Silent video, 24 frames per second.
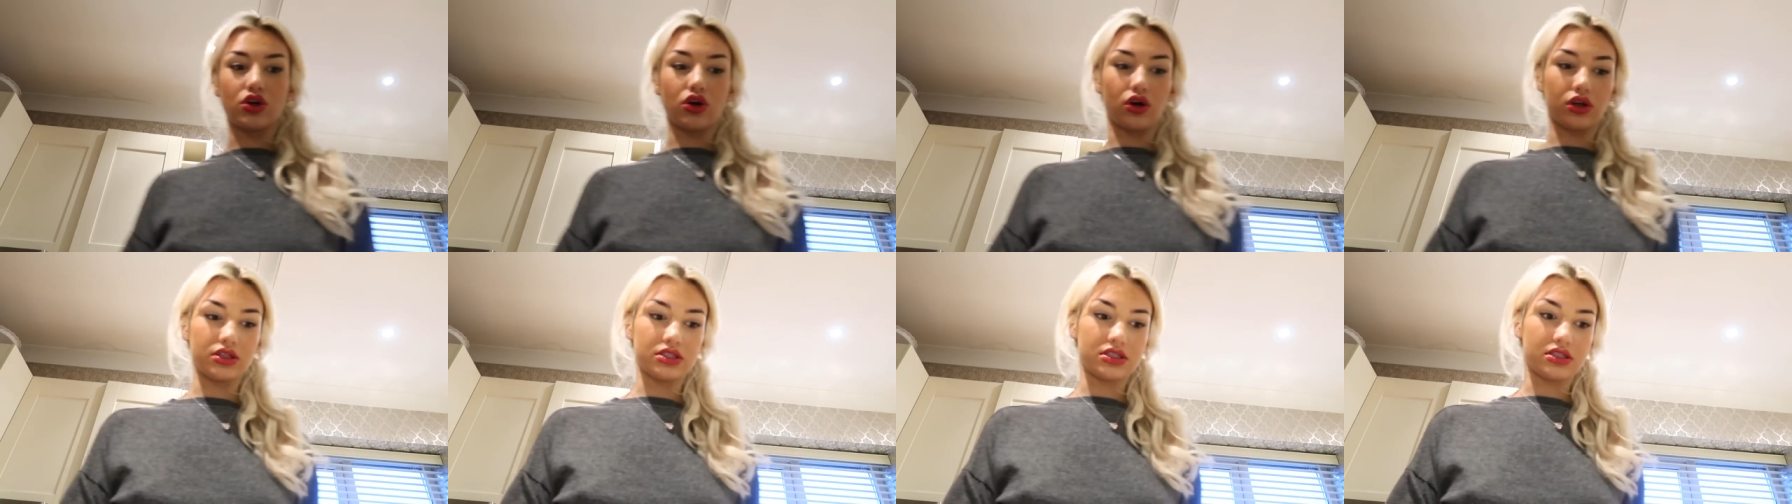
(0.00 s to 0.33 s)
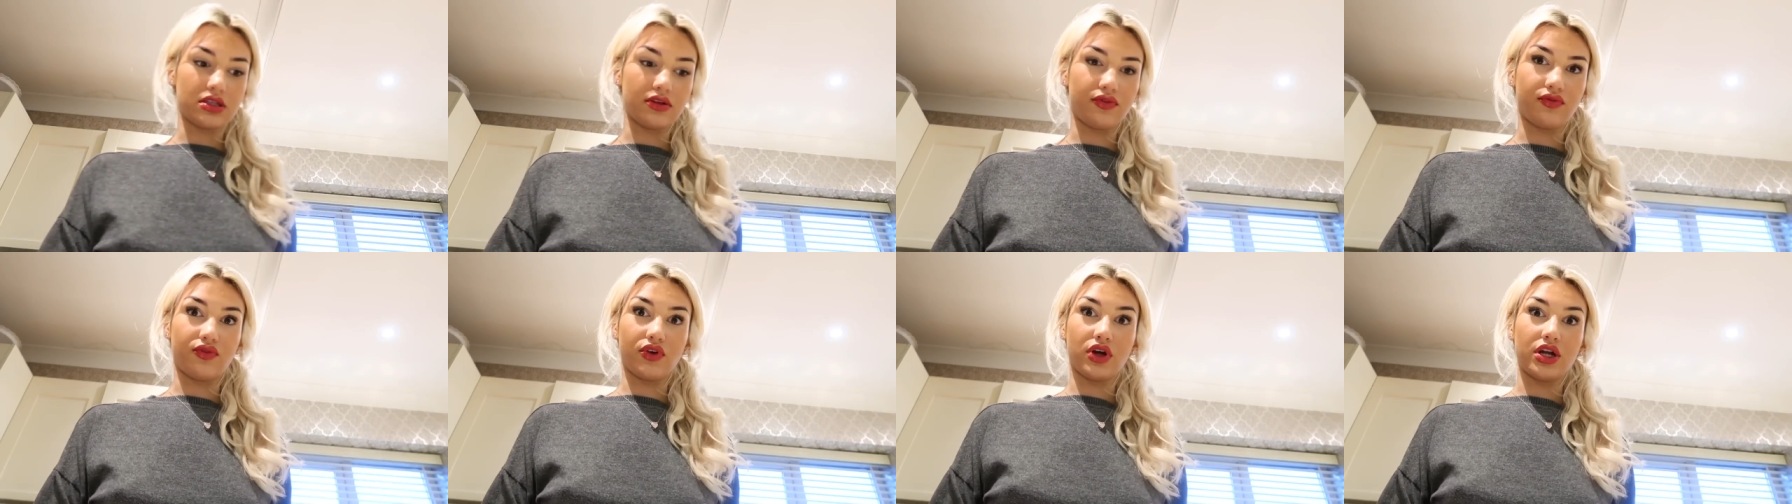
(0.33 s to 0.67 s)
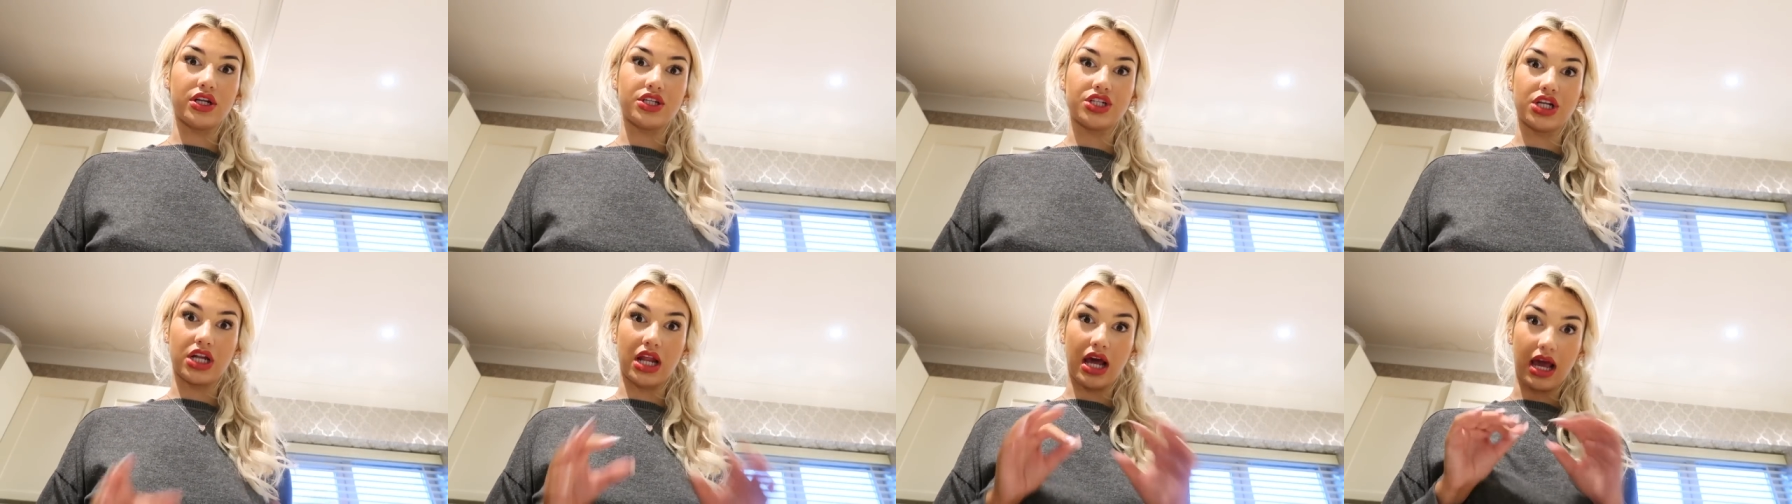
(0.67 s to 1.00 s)
gone into the
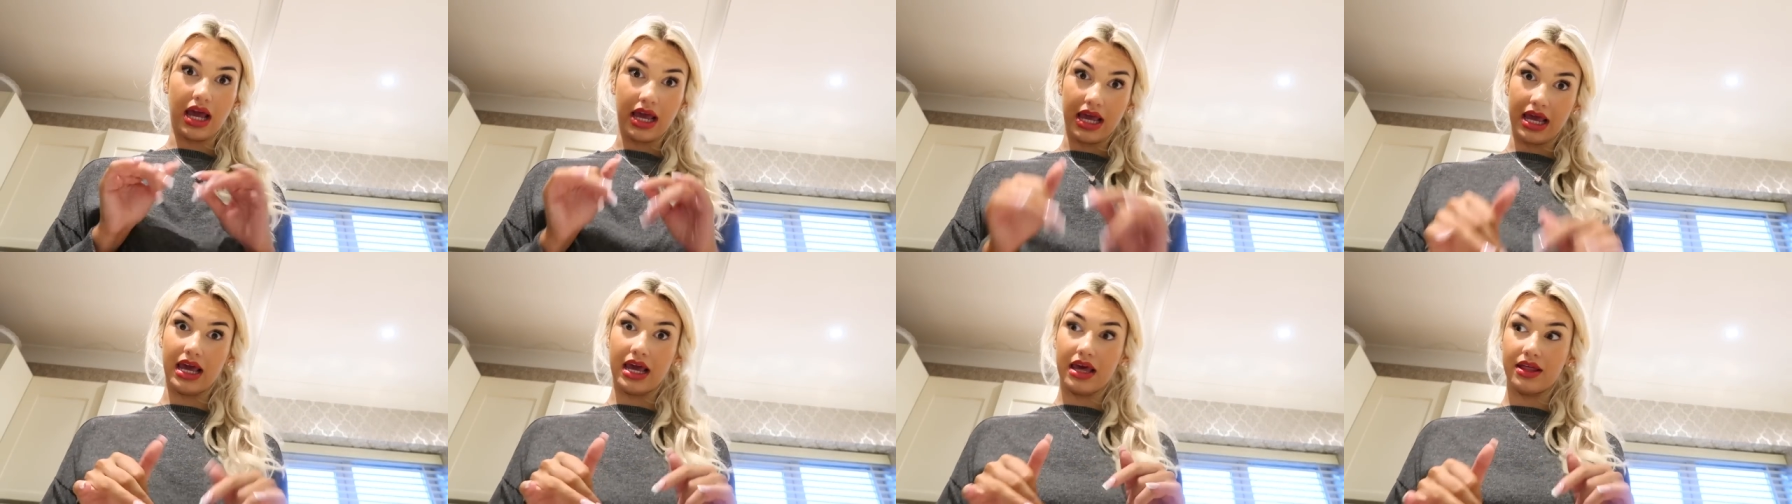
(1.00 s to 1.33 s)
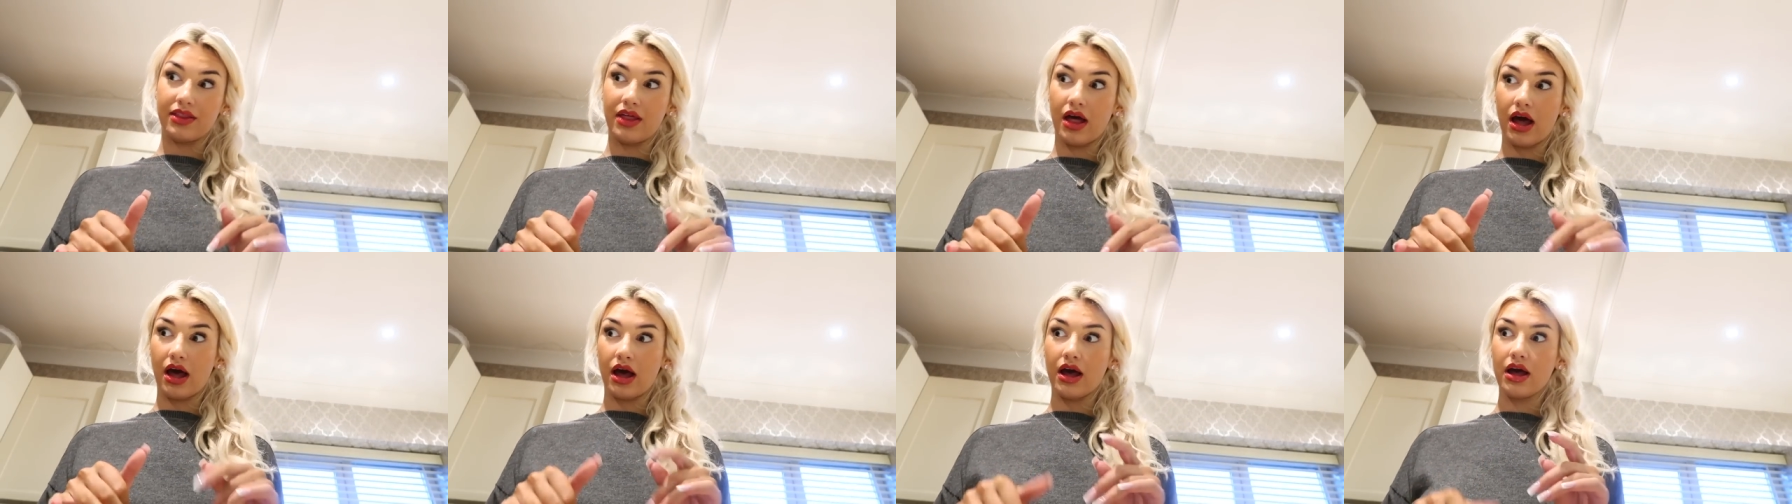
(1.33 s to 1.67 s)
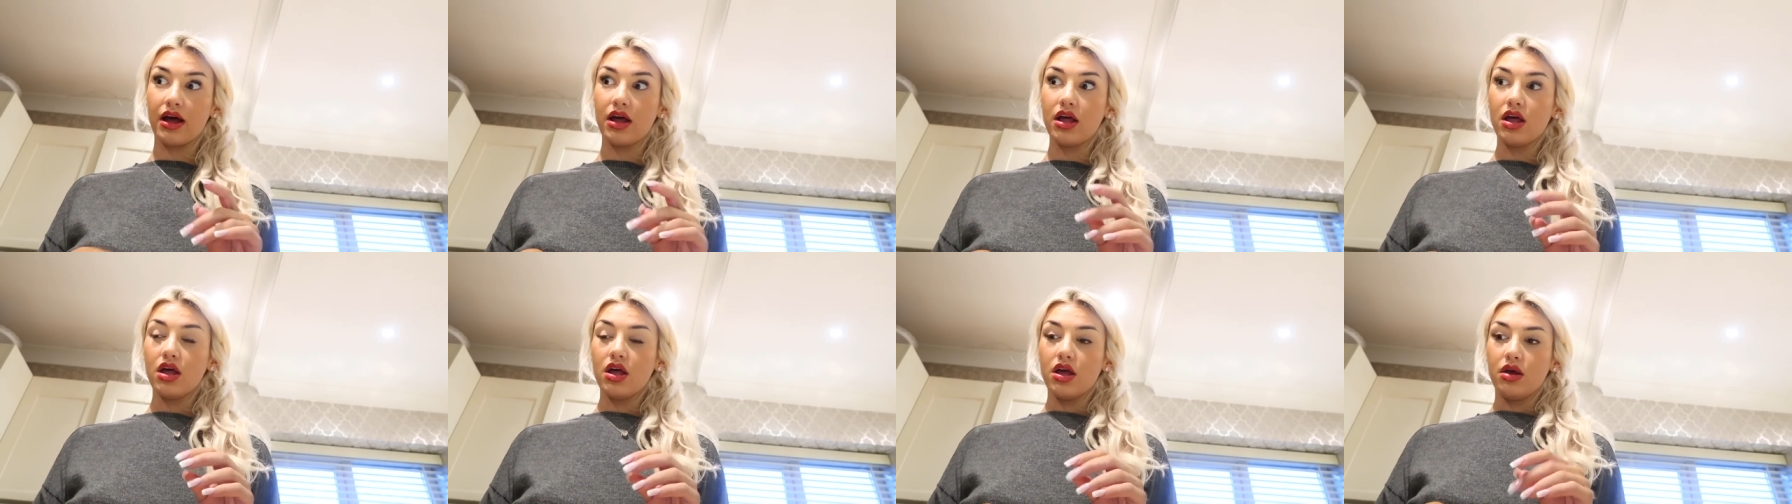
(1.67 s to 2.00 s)
fridge and I hate that